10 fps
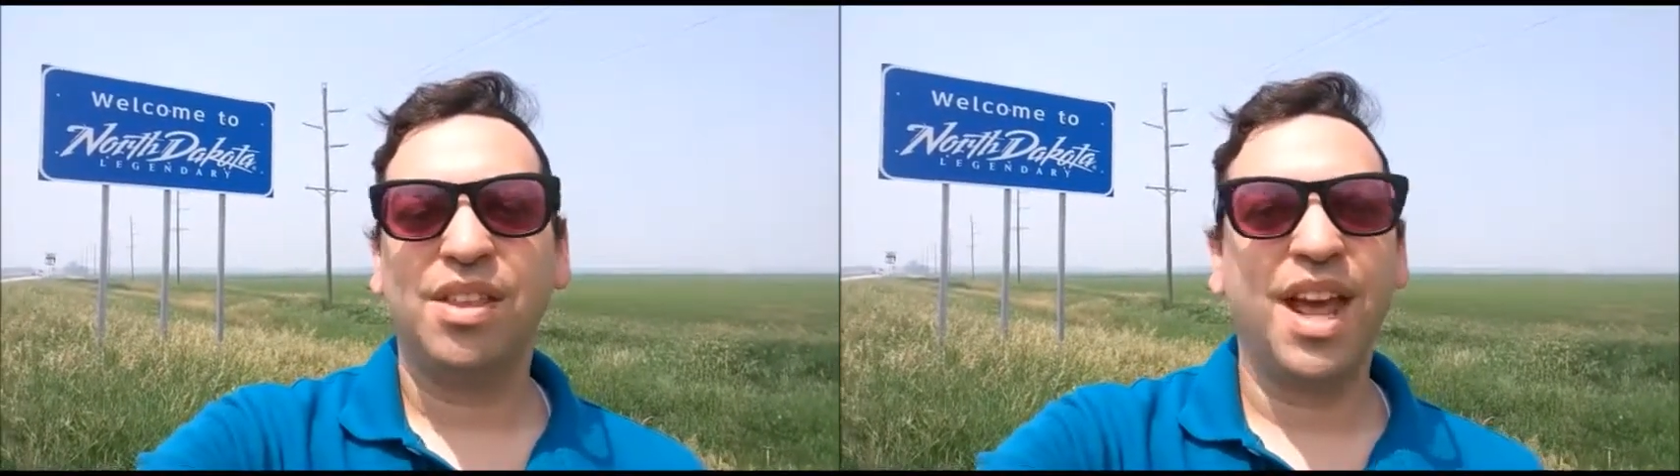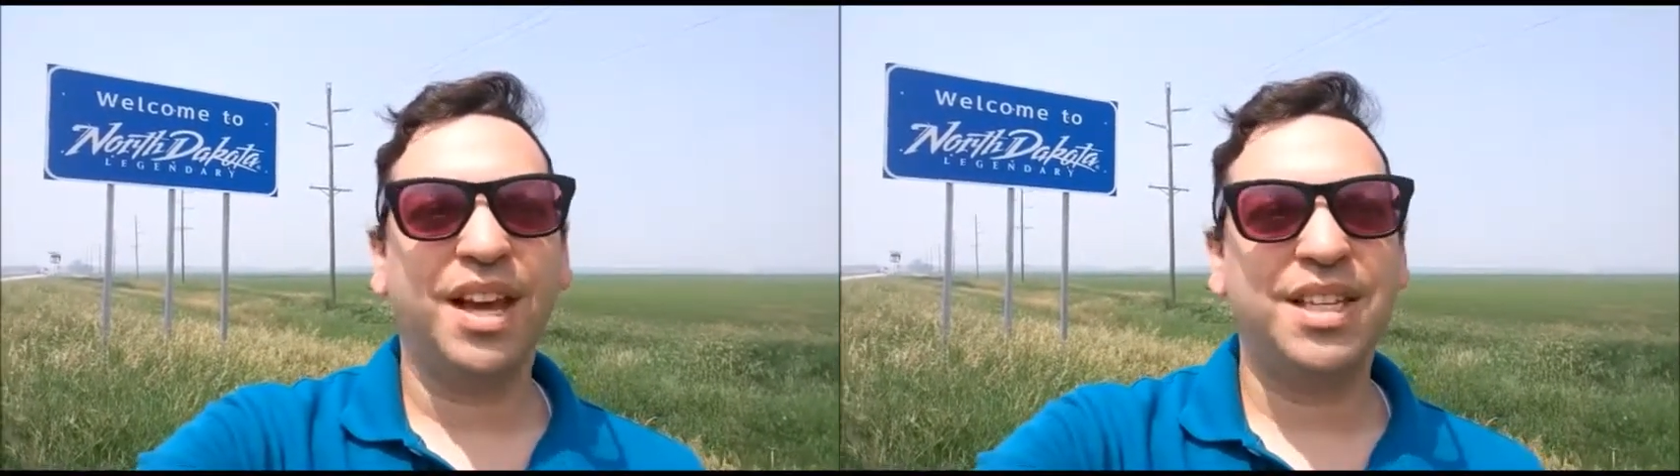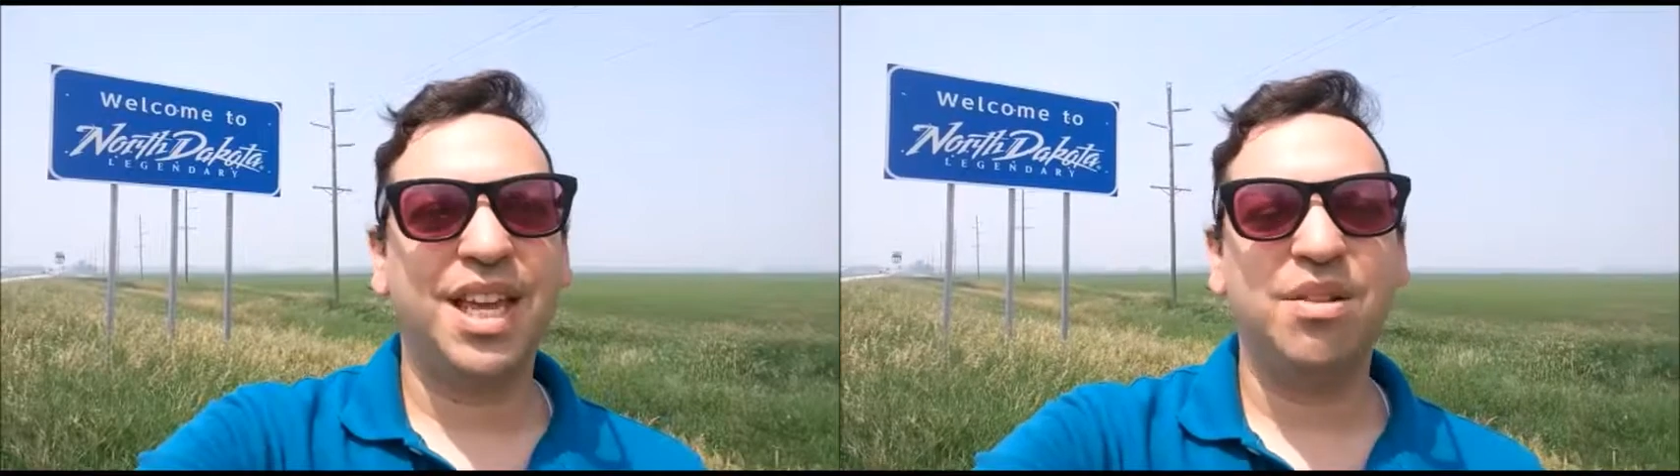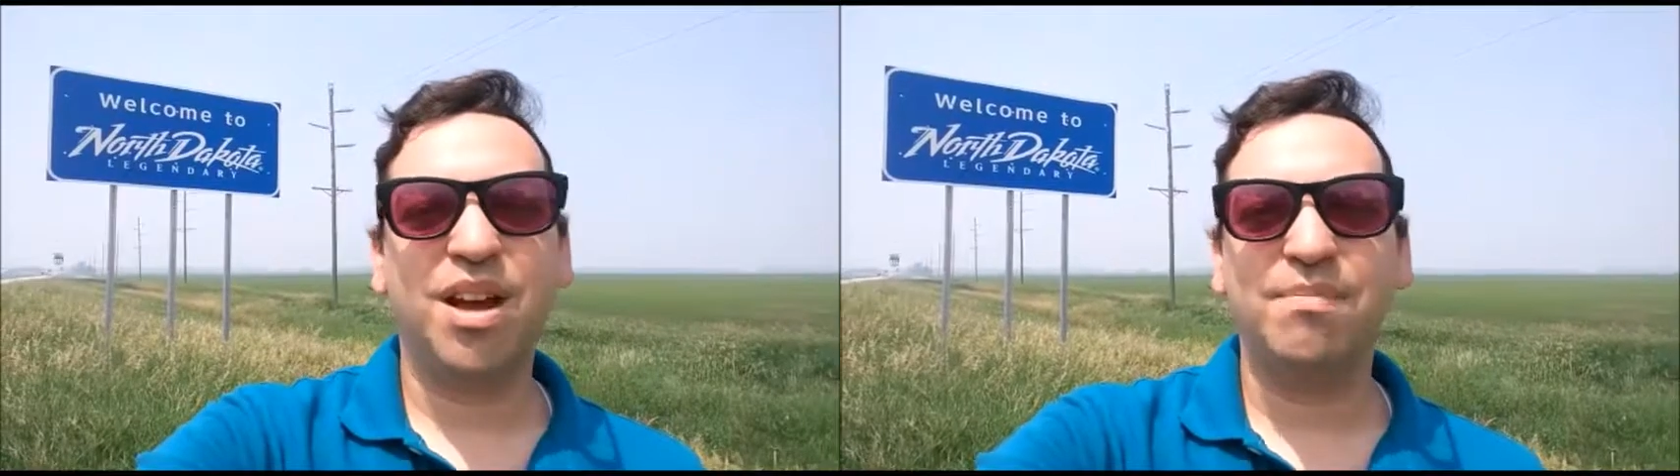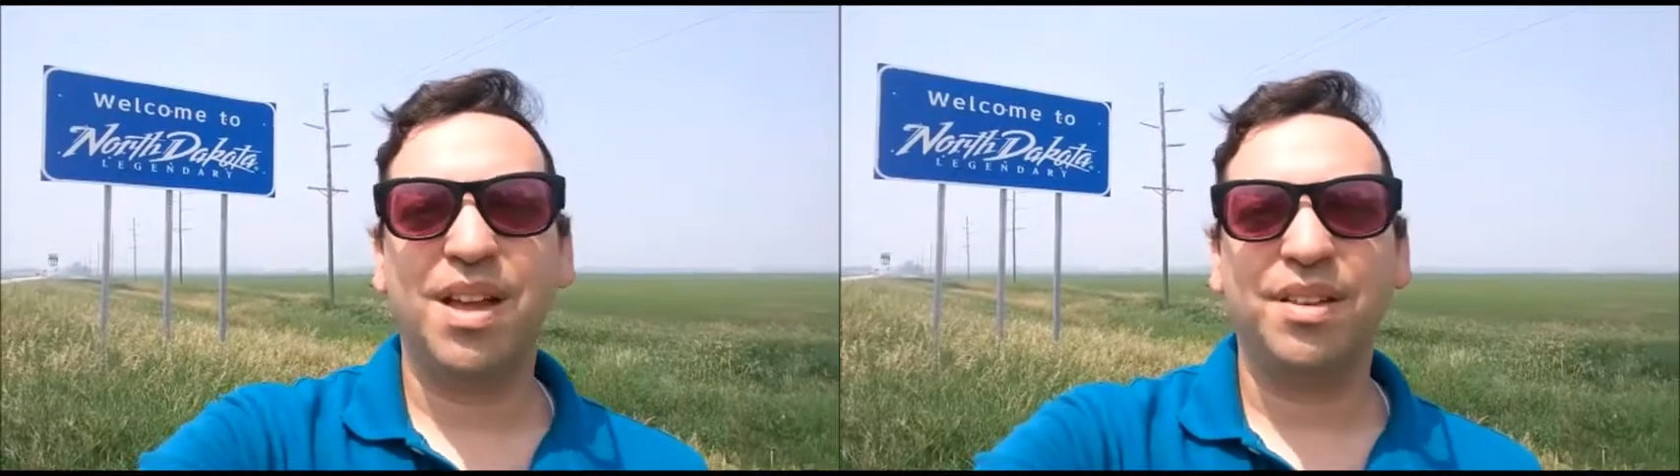The next day you
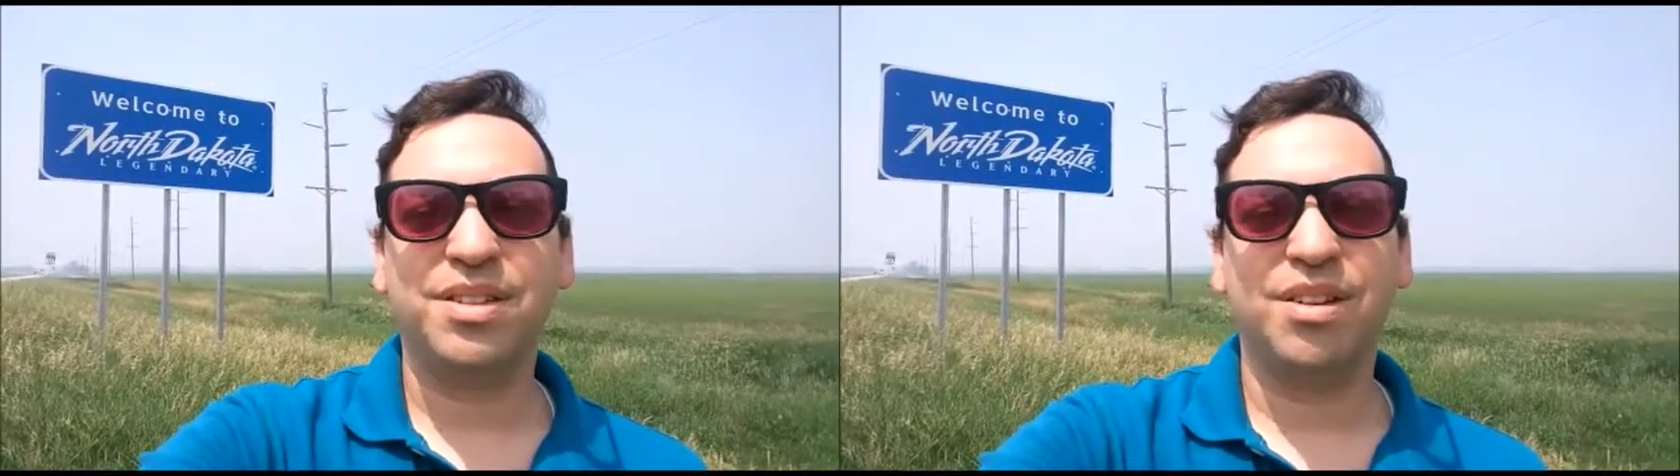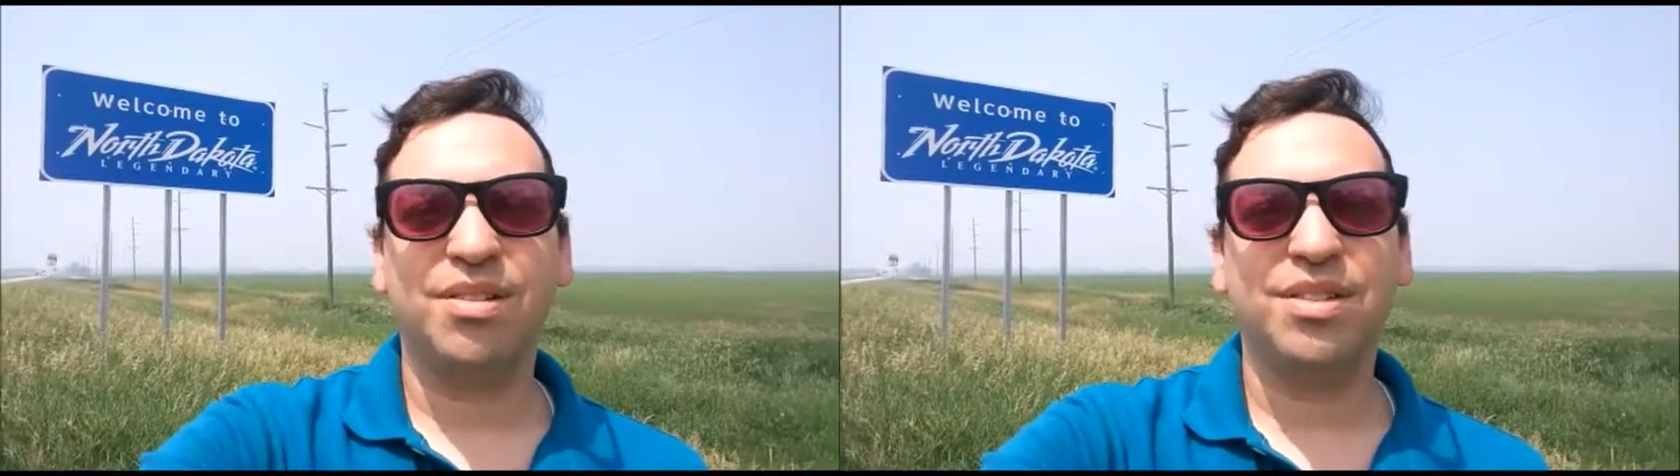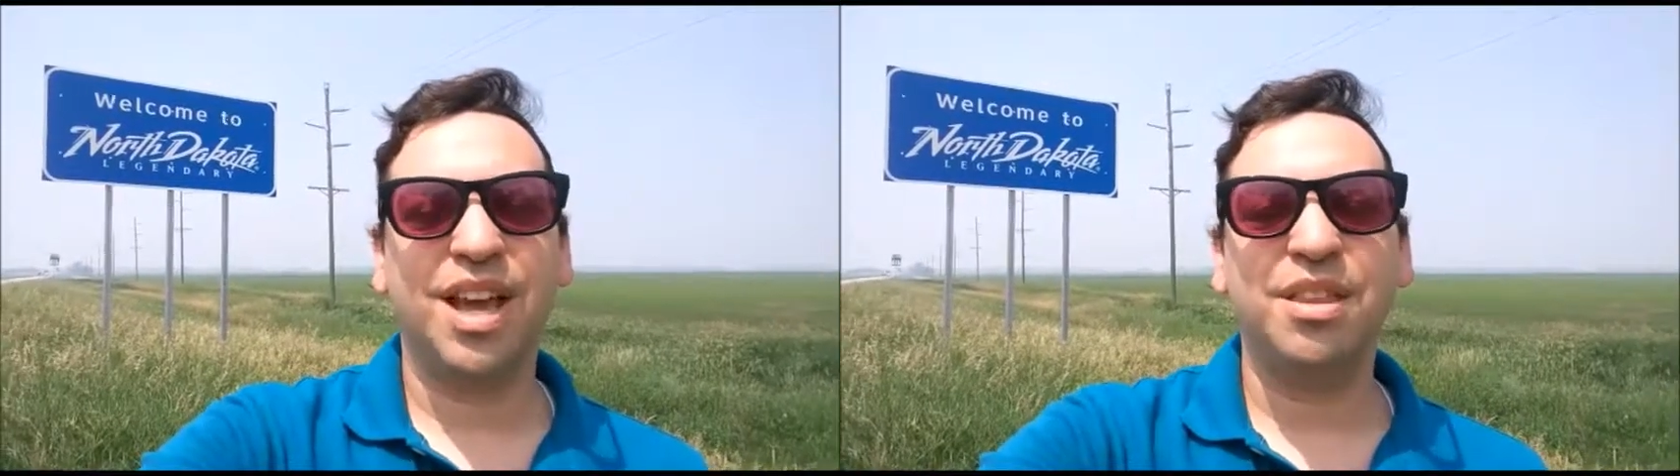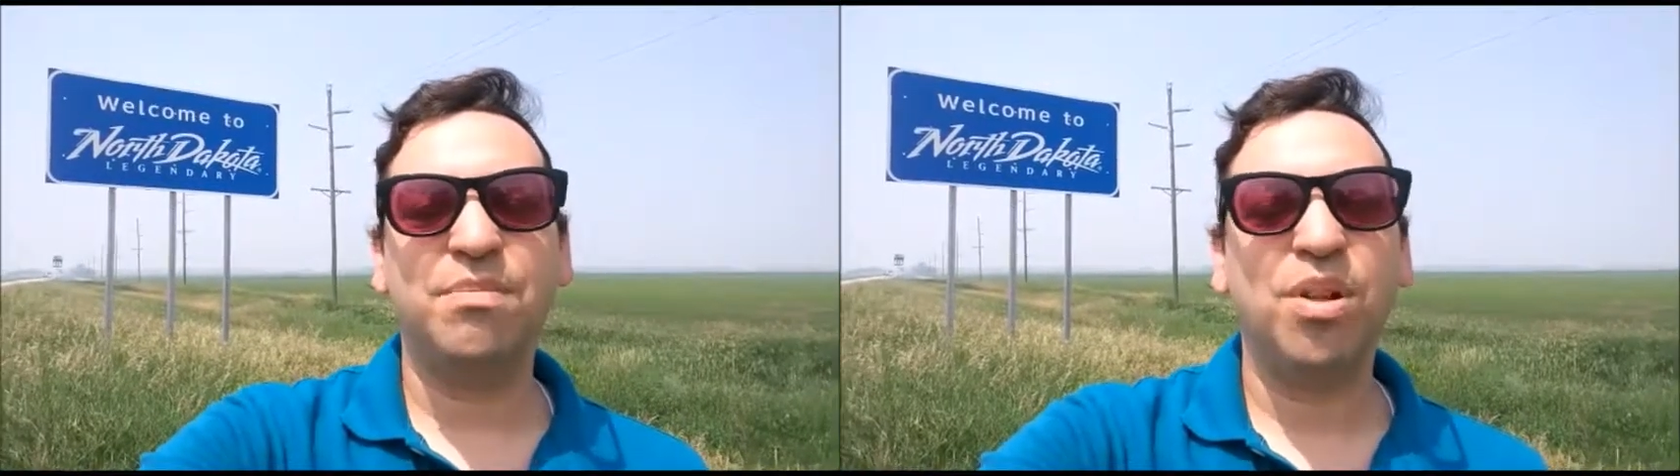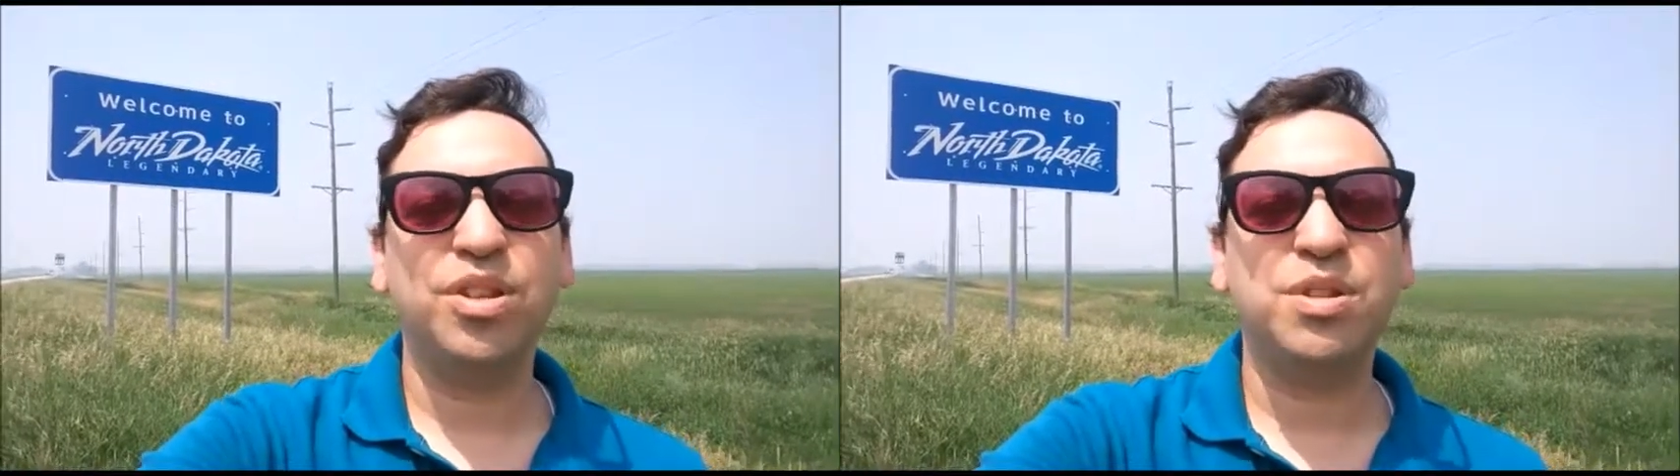come downstairs and
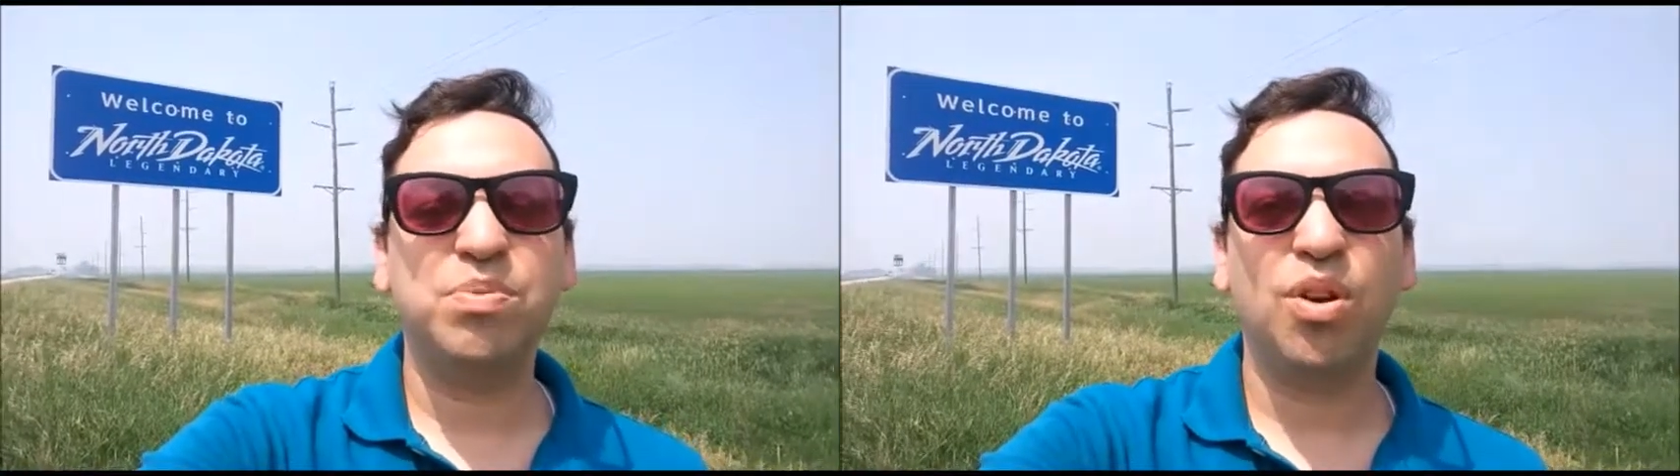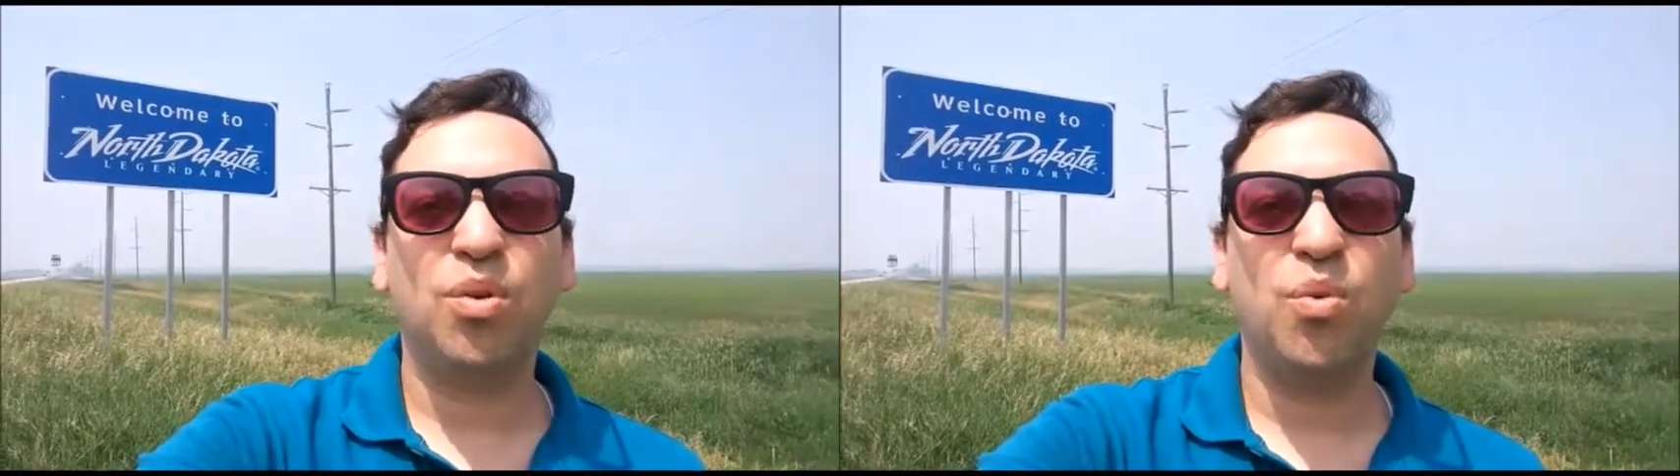the bowl and spoon